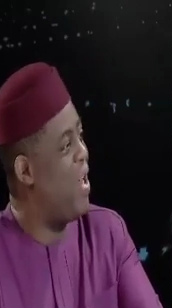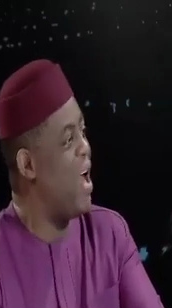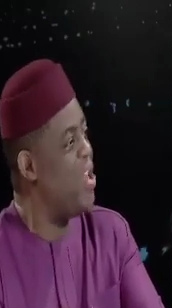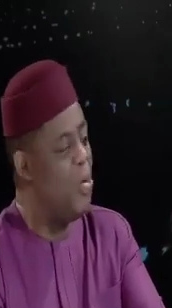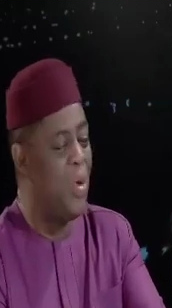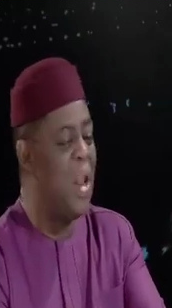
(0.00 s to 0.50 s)

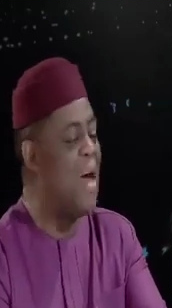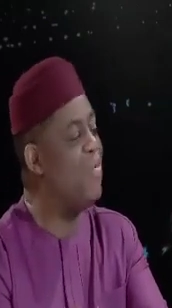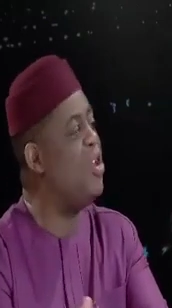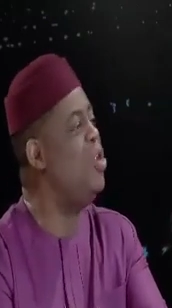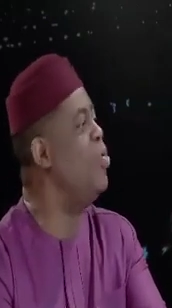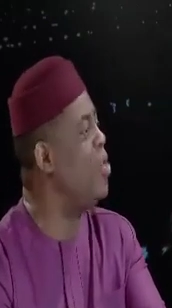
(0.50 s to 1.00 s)
You will have a
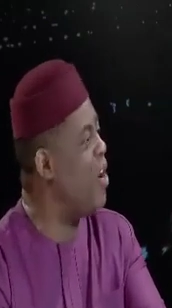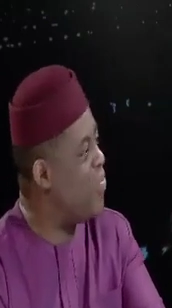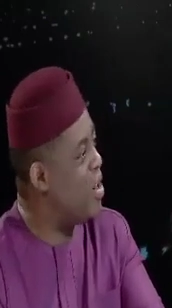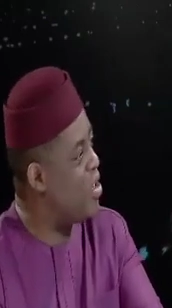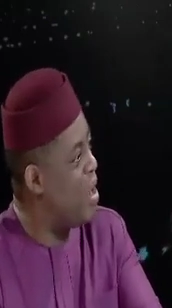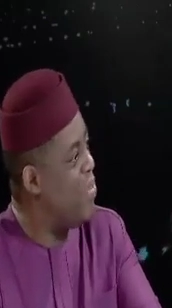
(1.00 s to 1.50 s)
new
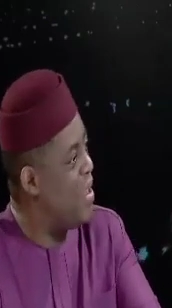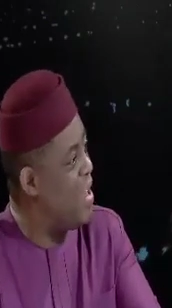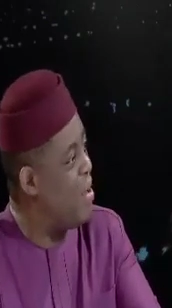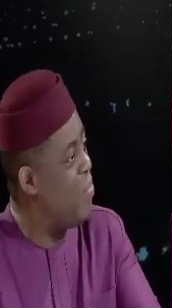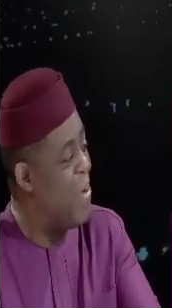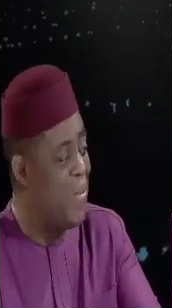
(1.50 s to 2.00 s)
government coming
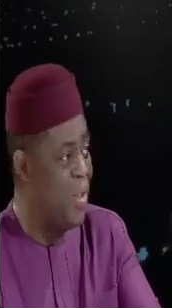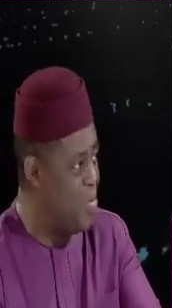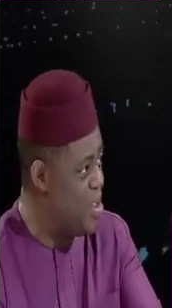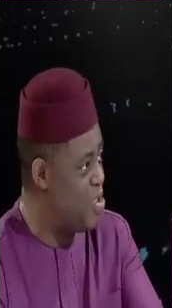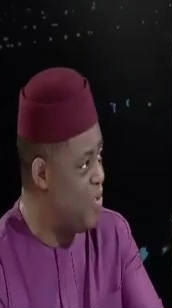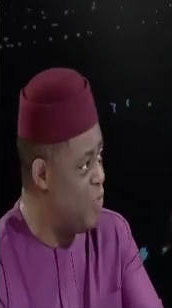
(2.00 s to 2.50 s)
in, by the
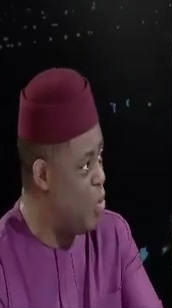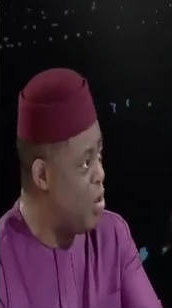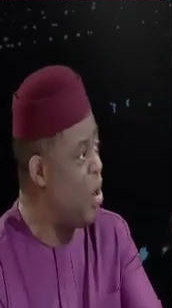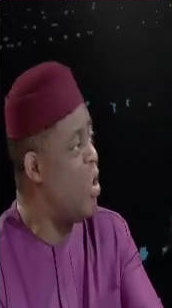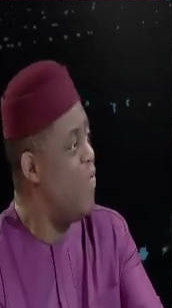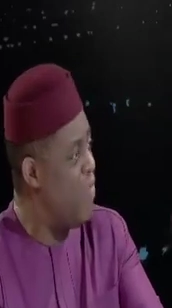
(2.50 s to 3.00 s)
grace of God,
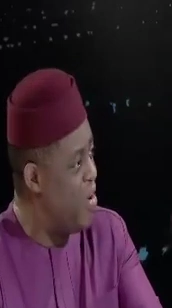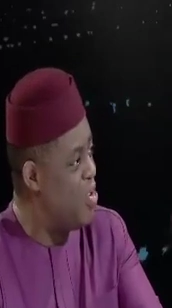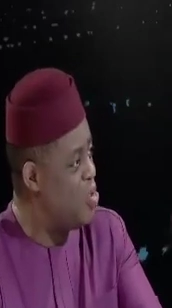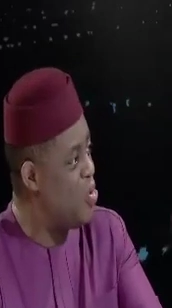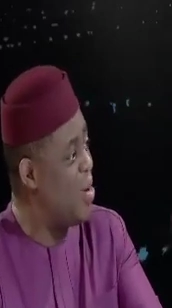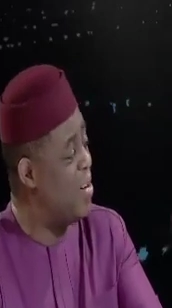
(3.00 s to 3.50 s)
very
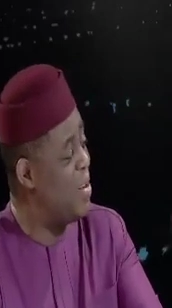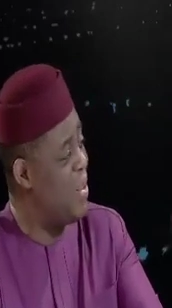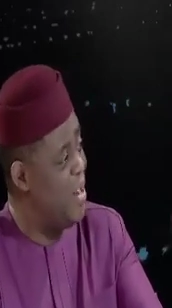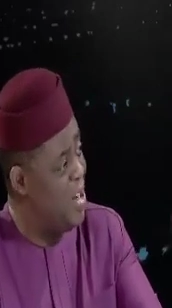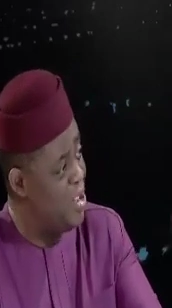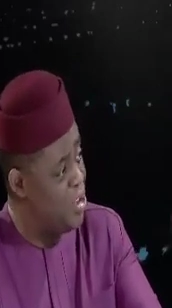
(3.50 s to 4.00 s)
soon, under the
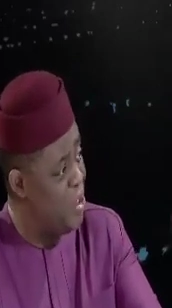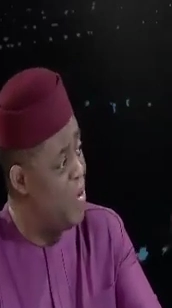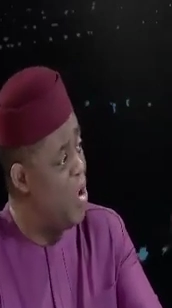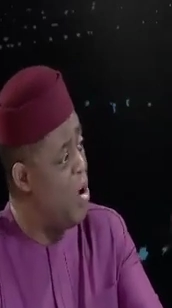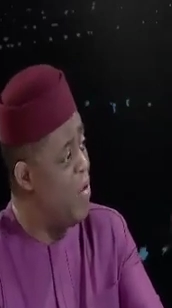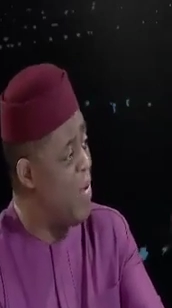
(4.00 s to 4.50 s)
leadership
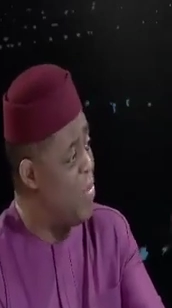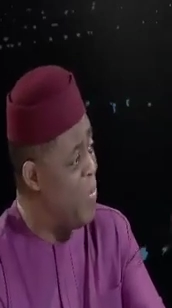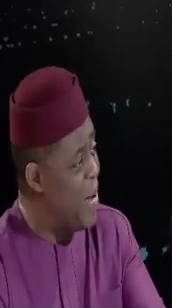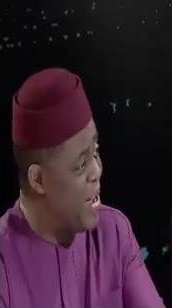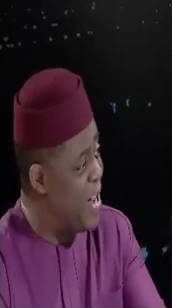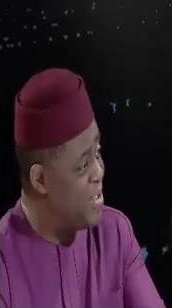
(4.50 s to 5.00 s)
of
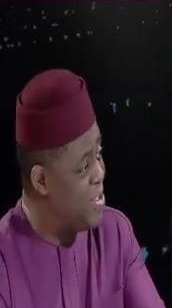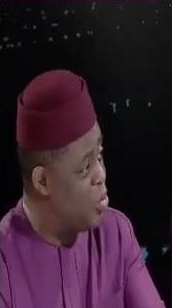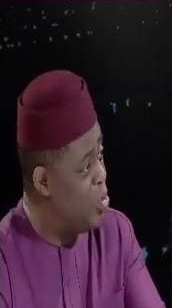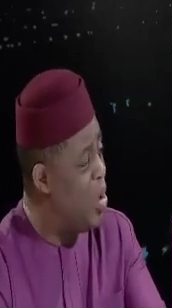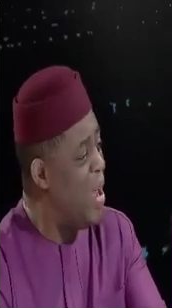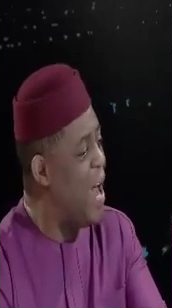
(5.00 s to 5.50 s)
Abubakar
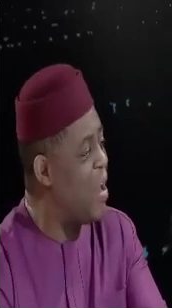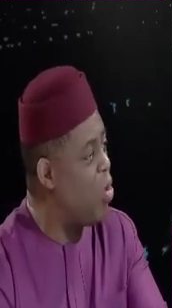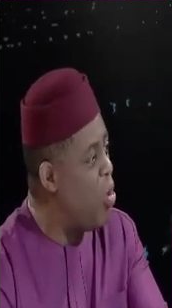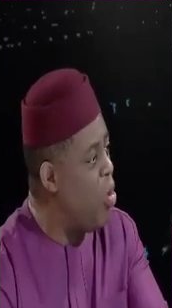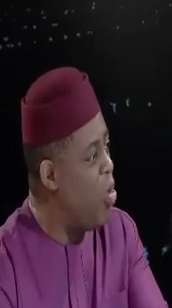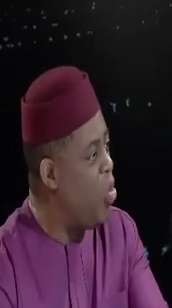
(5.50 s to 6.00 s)
Atiku, and
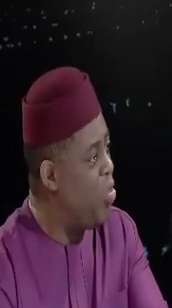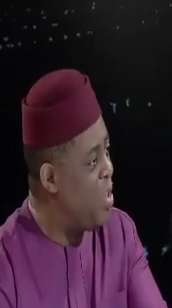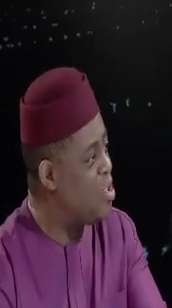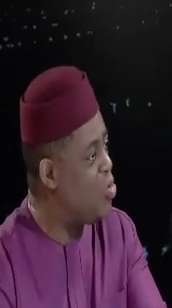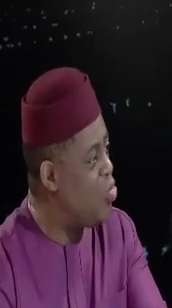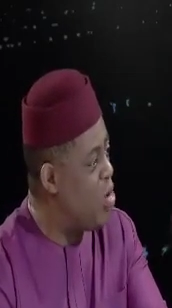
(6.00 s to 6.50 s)
all
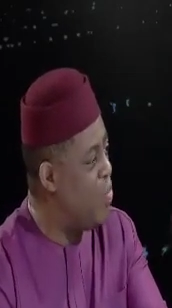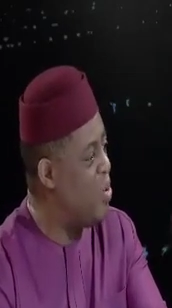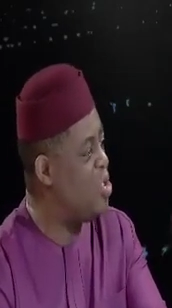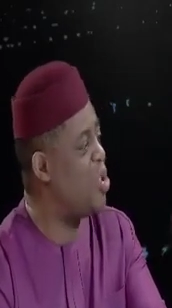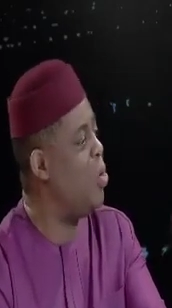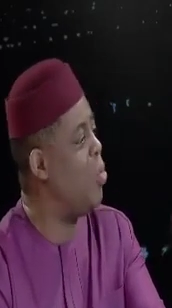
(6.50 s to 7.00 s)
this
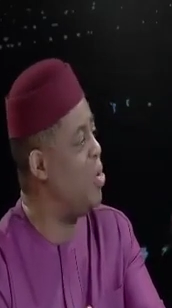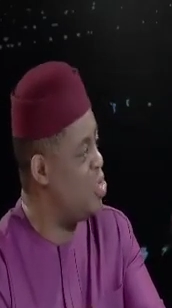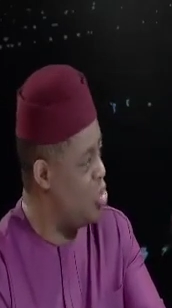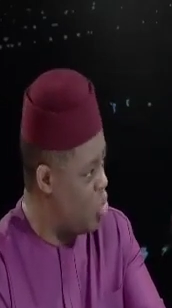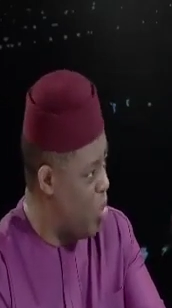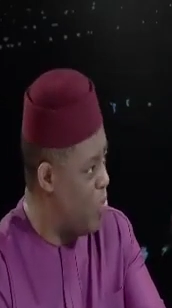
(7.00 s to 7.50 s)
rubbish will
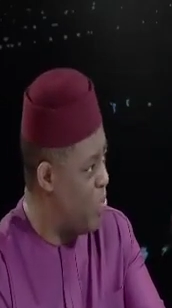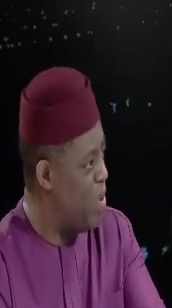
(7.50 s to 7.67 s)
stop.